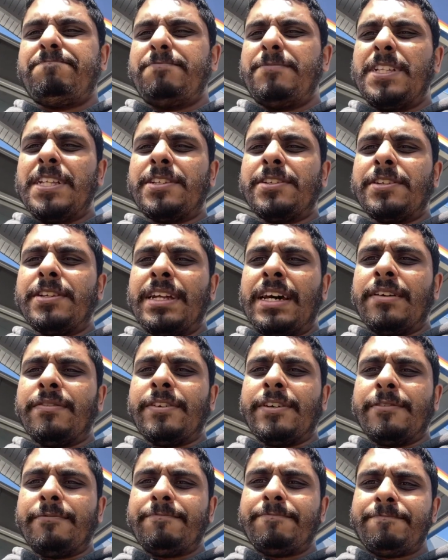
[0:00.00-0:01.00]
They didn't have
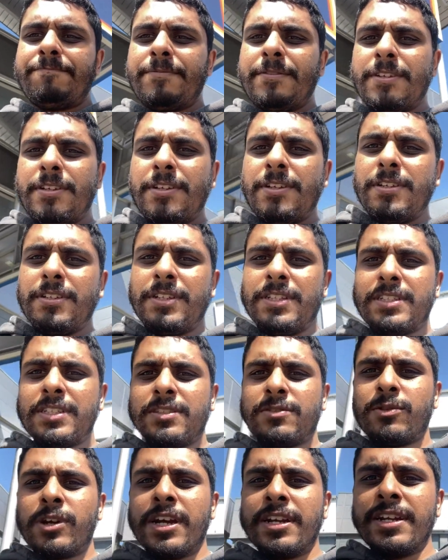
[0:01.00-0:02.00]
it. This is
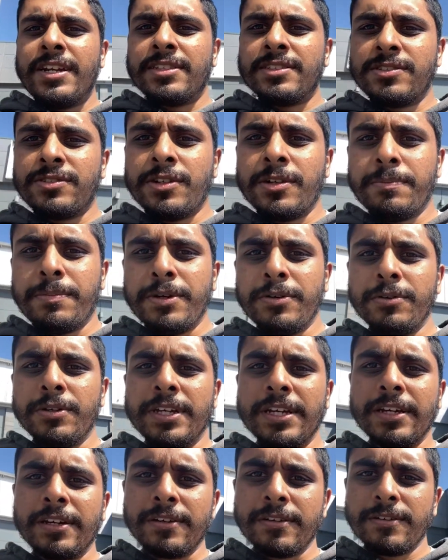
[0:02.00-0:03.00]
right next to the
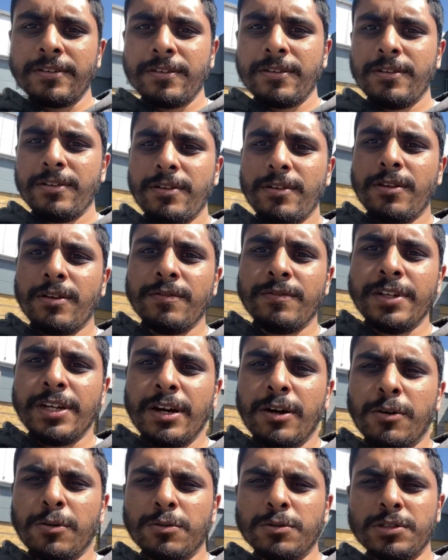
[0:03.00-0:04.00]
building of the
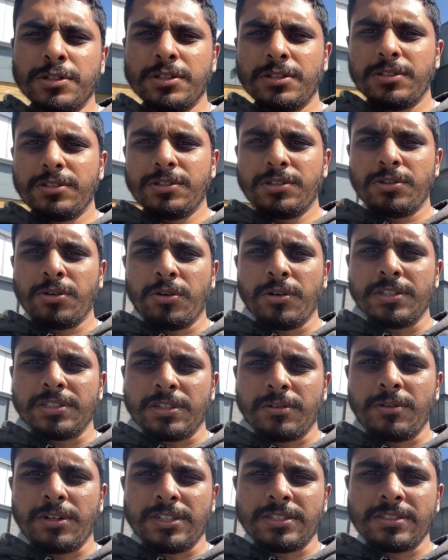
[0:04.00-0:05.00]
old Toys
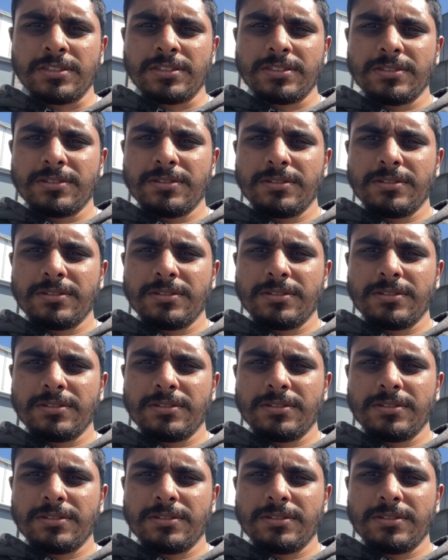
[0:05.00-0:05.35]
R Us.